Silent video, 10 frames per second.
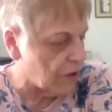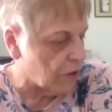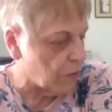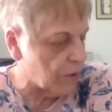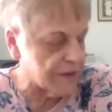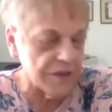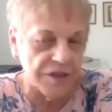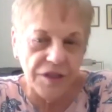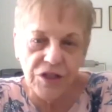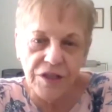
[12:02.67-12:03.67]
What
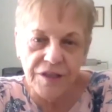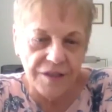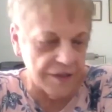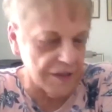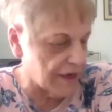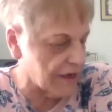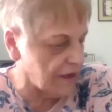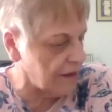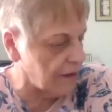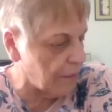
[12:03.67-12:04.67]
decisions taken